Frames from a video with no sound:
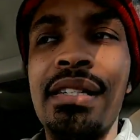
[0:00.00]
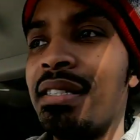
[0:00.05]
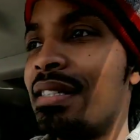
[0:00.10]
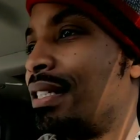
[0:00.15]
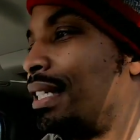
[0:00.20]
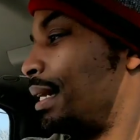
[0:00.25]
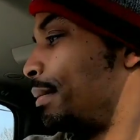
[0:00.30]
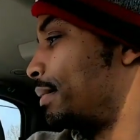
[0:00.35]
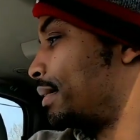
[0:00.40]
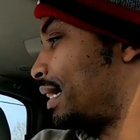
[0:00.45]

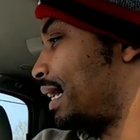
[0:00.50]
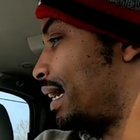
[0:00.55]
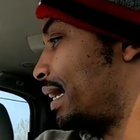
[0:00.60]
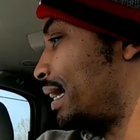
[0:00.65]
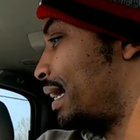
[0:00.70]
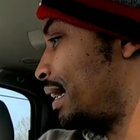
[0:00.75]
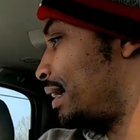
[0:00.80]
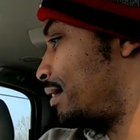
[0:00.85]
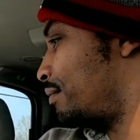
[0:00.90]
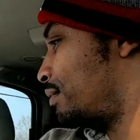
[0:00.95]
See what they
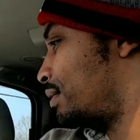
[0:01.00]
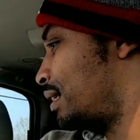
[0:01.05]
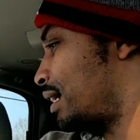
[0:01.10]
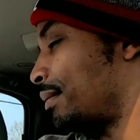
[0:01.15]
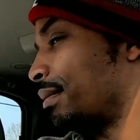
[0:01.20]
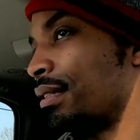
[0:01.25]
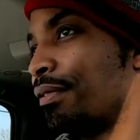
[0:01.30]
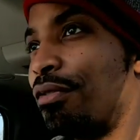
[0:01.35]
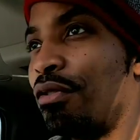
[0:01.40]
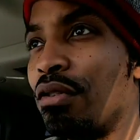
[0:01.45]
got. What
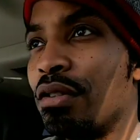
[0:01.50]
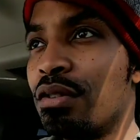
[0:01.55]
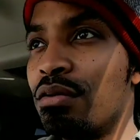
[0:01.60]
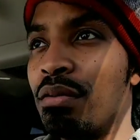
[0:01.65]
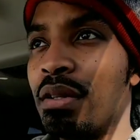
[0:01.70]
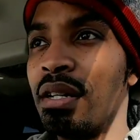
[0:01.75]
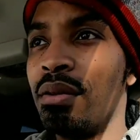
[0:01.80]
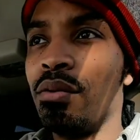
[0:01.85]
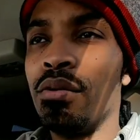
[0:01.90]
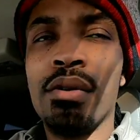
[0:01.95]
time is it?
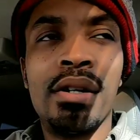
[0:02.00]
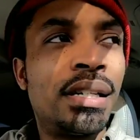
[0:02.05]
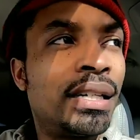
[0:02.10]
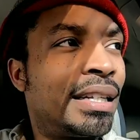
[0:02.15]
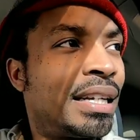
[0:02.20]
4:21.